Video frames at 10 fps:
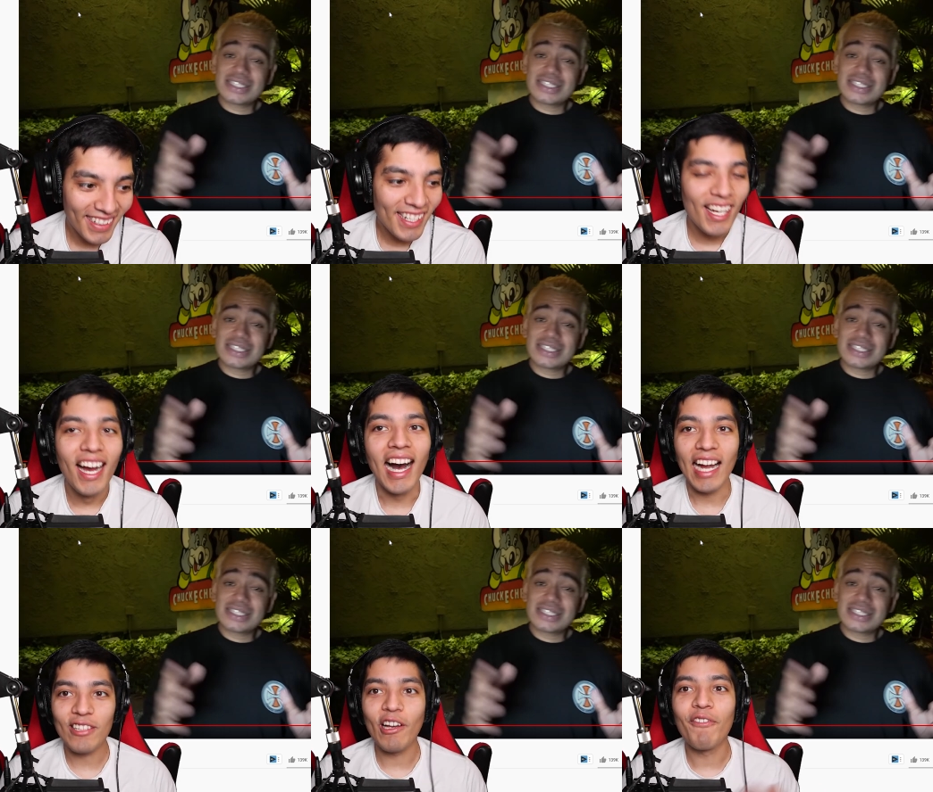
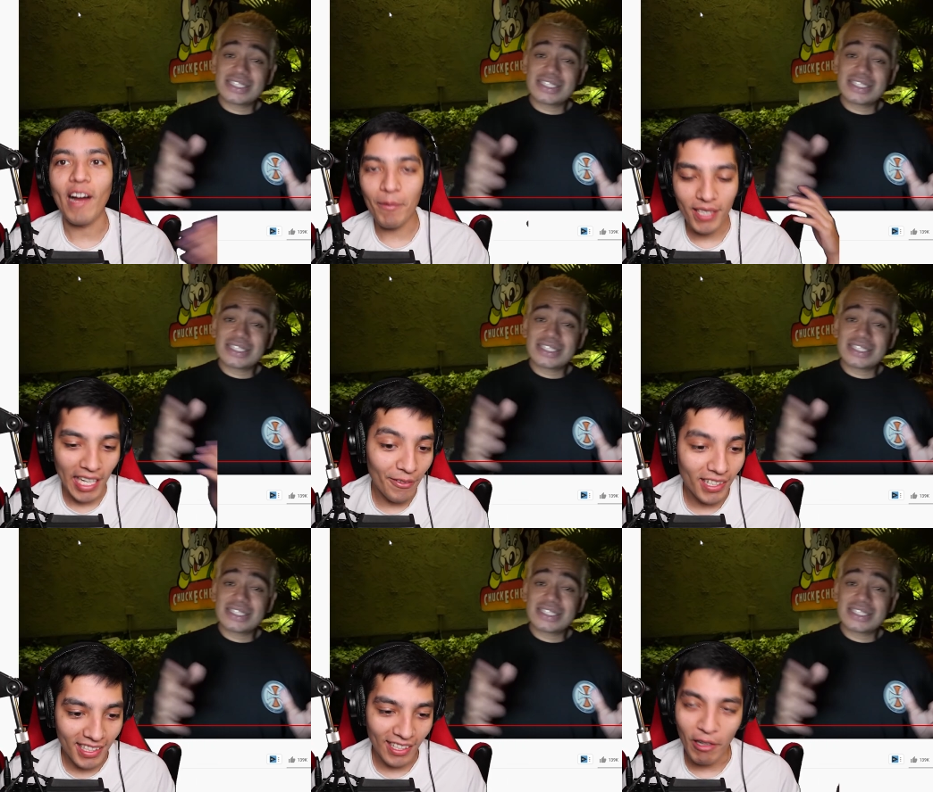Speaker 1: I don't know if I'm ever
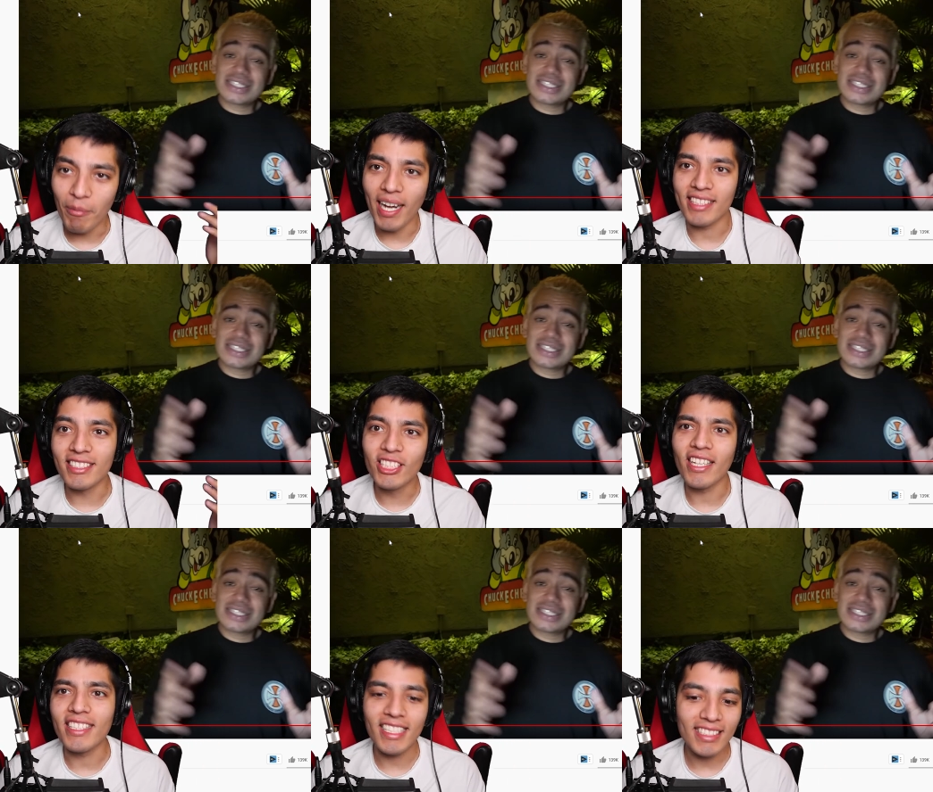gonna go back to
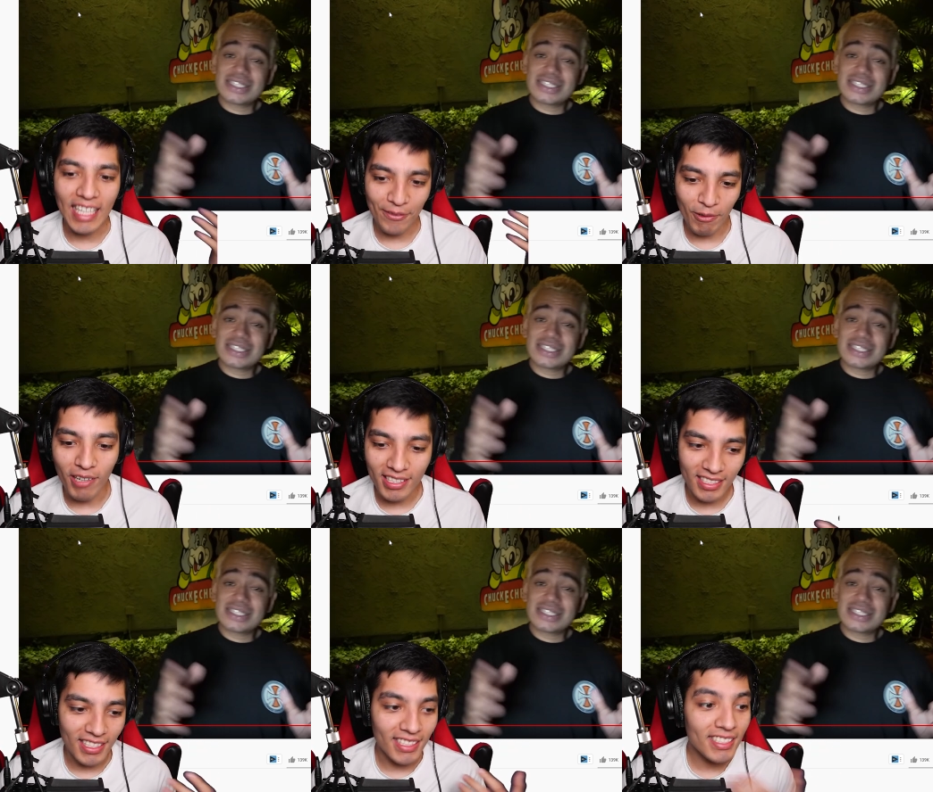Chuck E. Cheese after
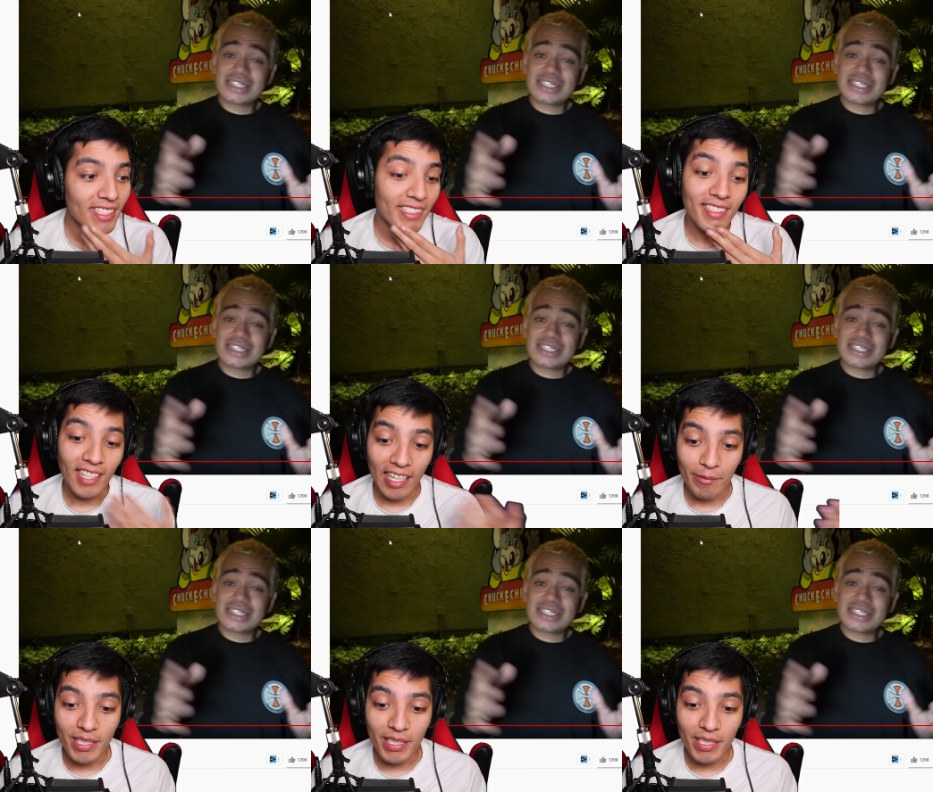watching this. I